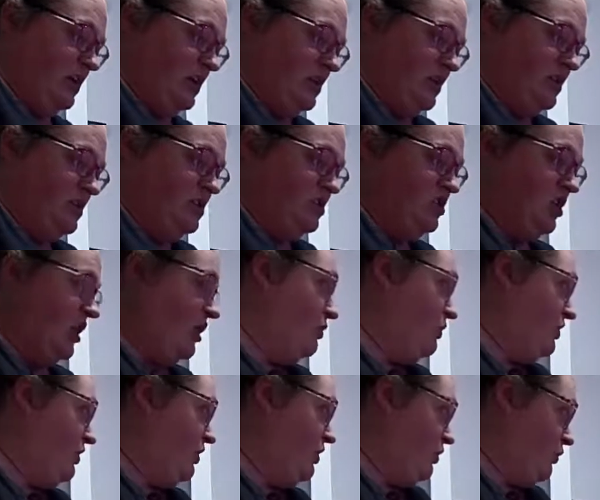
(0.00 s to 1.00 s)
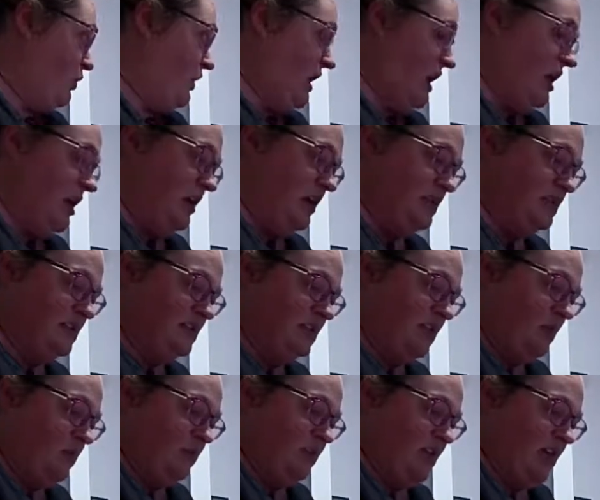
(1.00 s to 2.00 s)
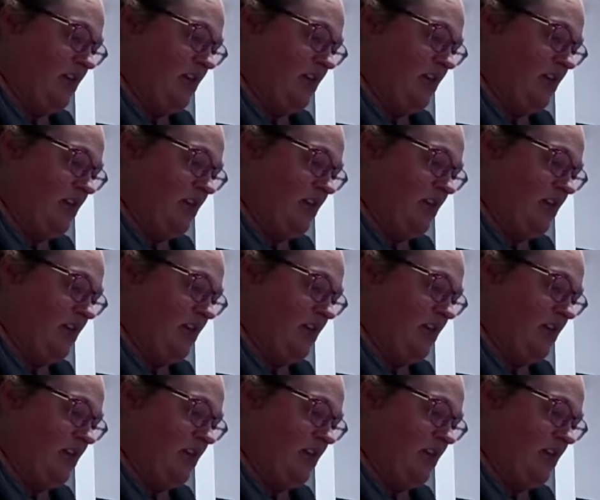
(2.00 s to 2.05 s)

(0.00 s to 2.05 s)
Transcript: to start with 3 and see what